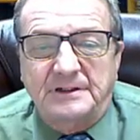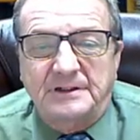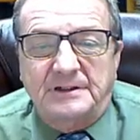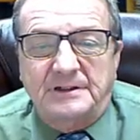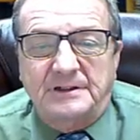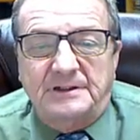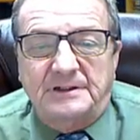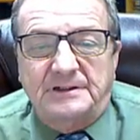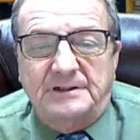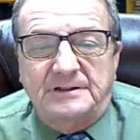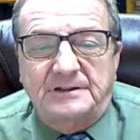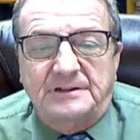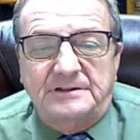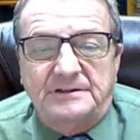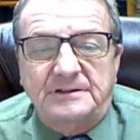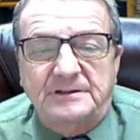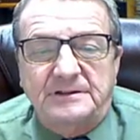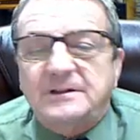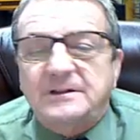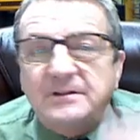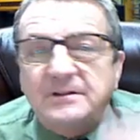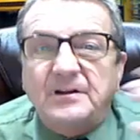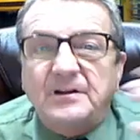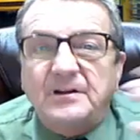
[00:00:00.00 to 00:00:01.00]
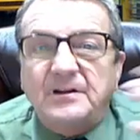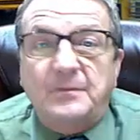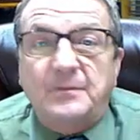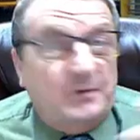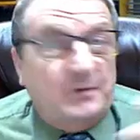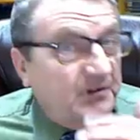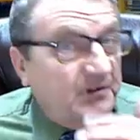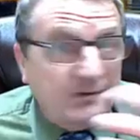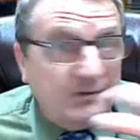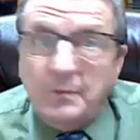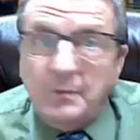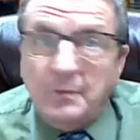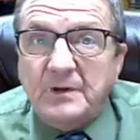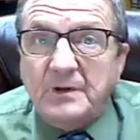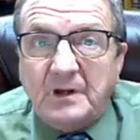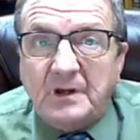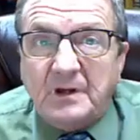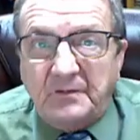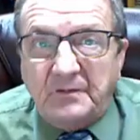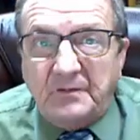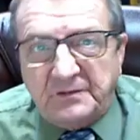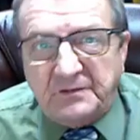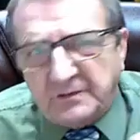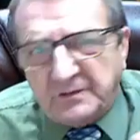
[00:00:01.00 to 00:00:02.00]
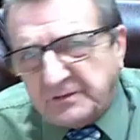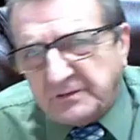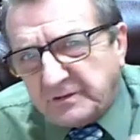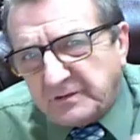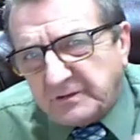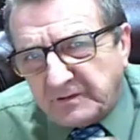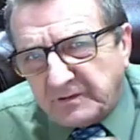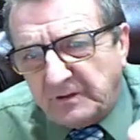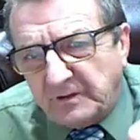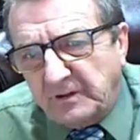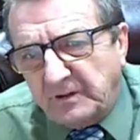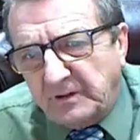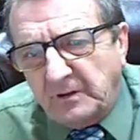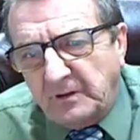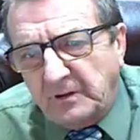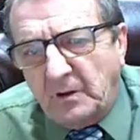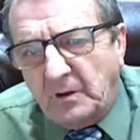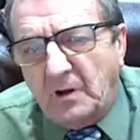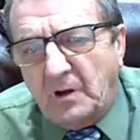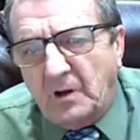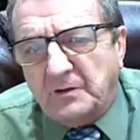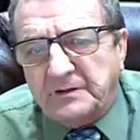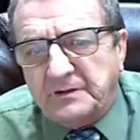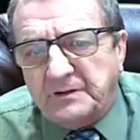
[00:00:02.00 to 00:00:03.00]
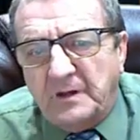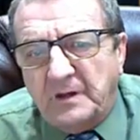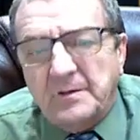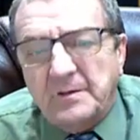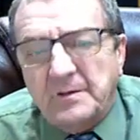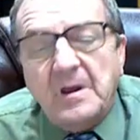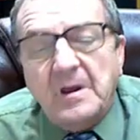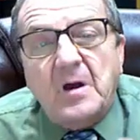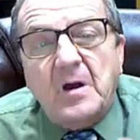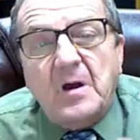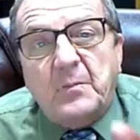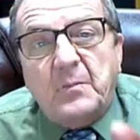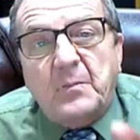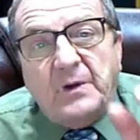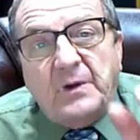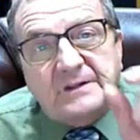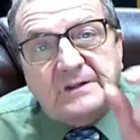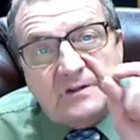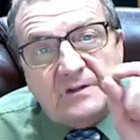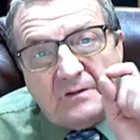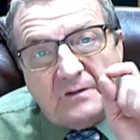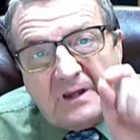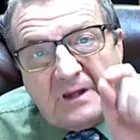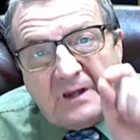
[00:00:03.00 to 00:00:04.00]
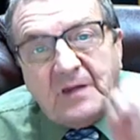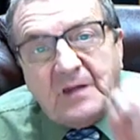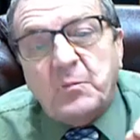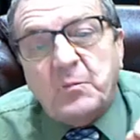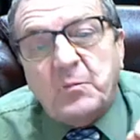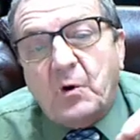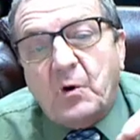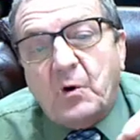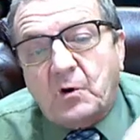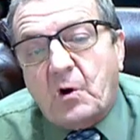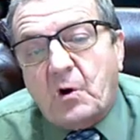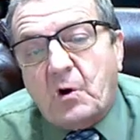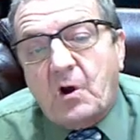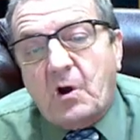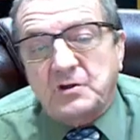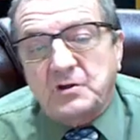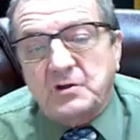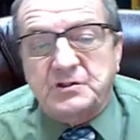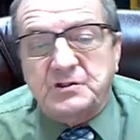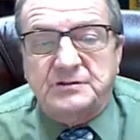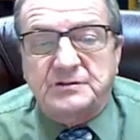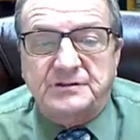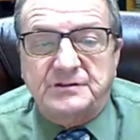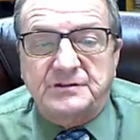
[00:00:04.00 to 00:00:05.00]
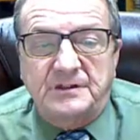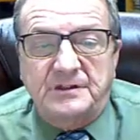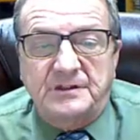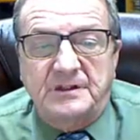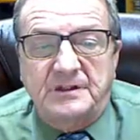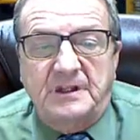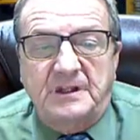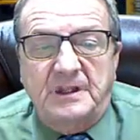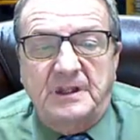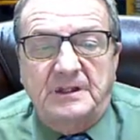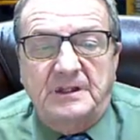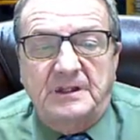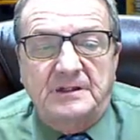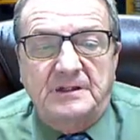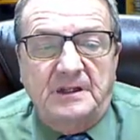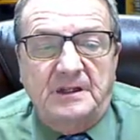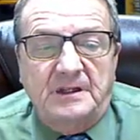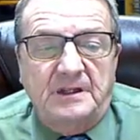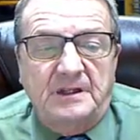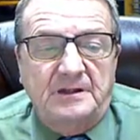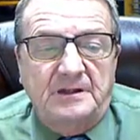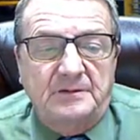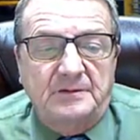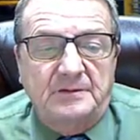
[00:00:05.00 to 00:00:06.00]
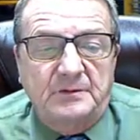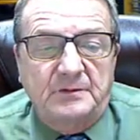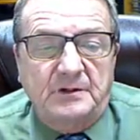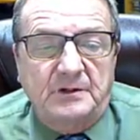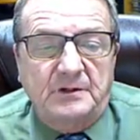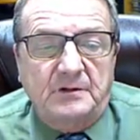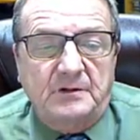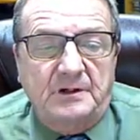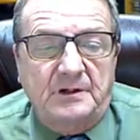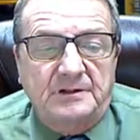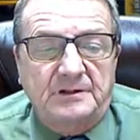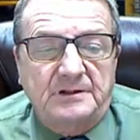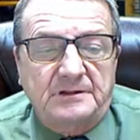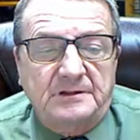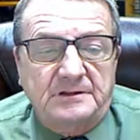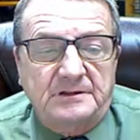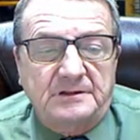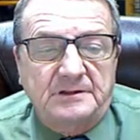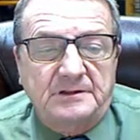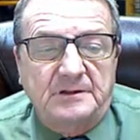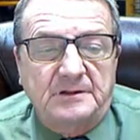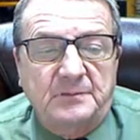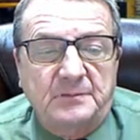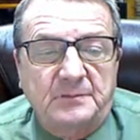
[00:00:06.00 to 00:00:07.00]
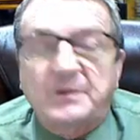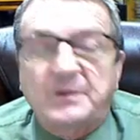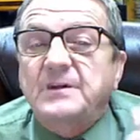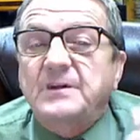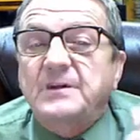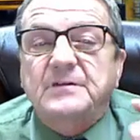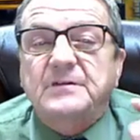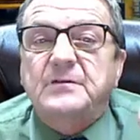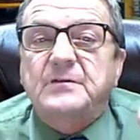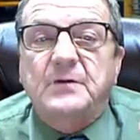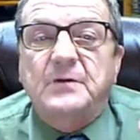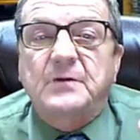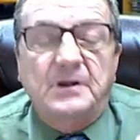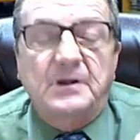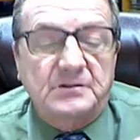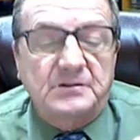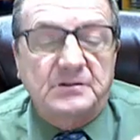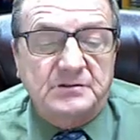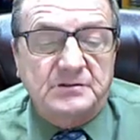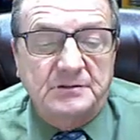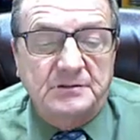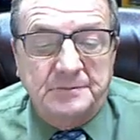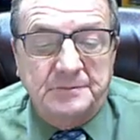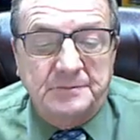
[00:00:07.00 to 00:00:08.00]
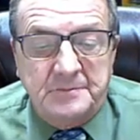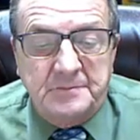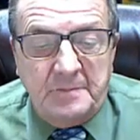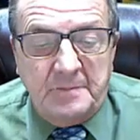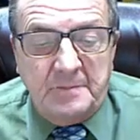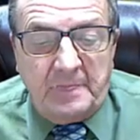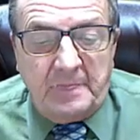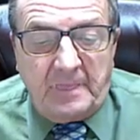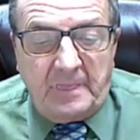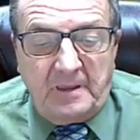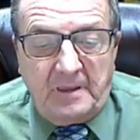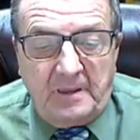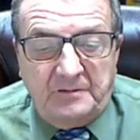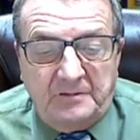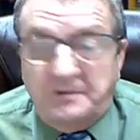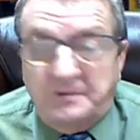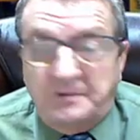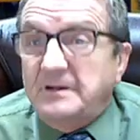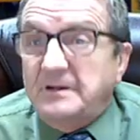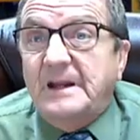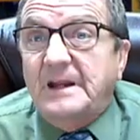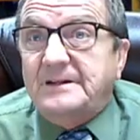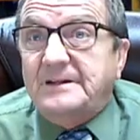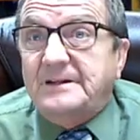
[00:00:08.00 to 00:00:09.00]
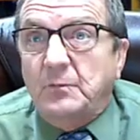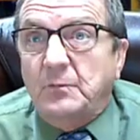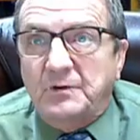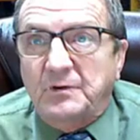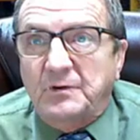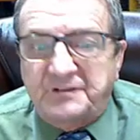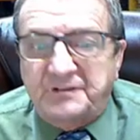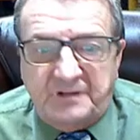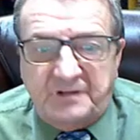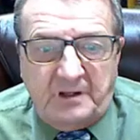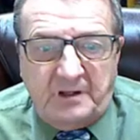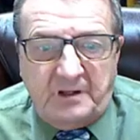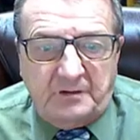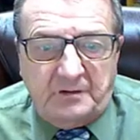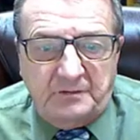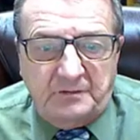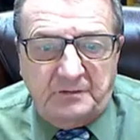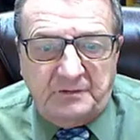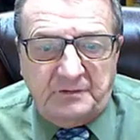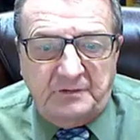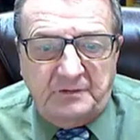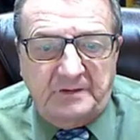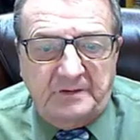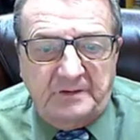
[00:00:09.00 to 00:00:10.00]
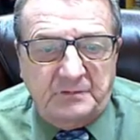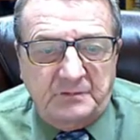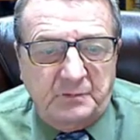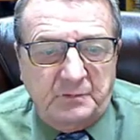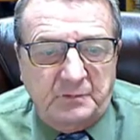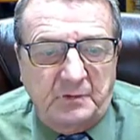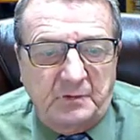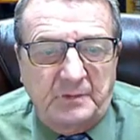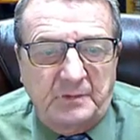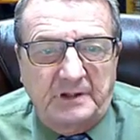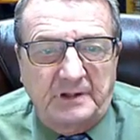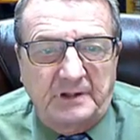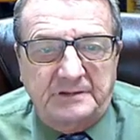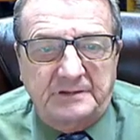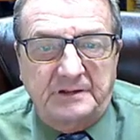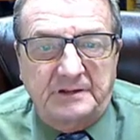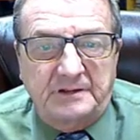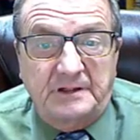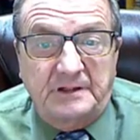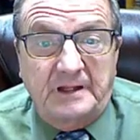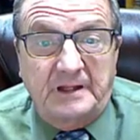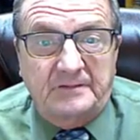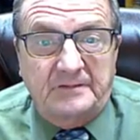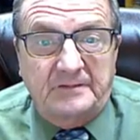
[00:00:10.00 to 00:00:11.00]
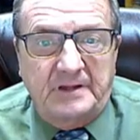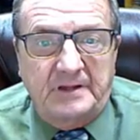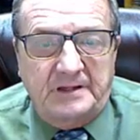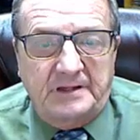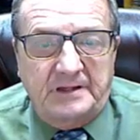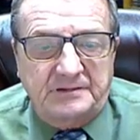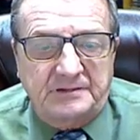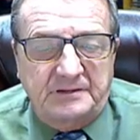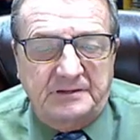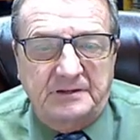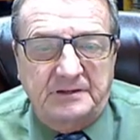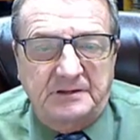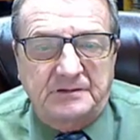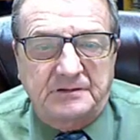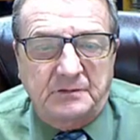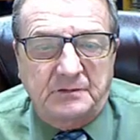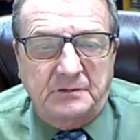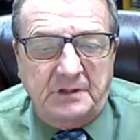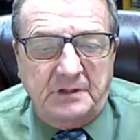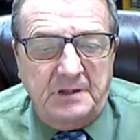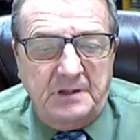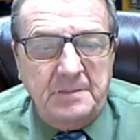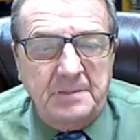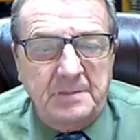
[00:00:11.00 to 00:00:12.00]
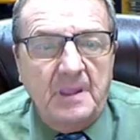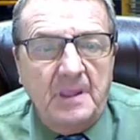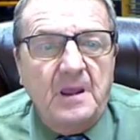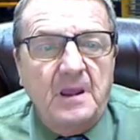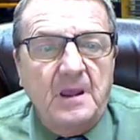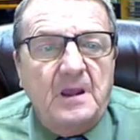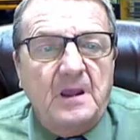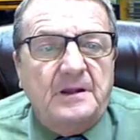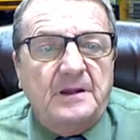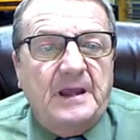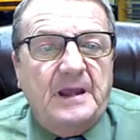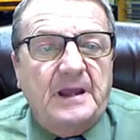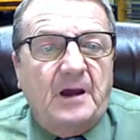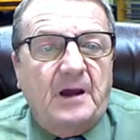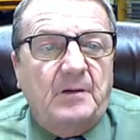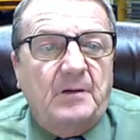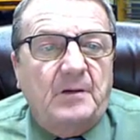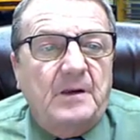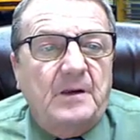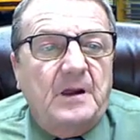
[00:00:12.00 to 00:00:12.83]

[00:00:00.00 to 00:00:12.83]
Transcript: but they still recover, so it's just a little longer time. But they're a lot more cautious and because of their age. So they're not the risk takers. You don't have to worry about a lot of accidents. Okay, now.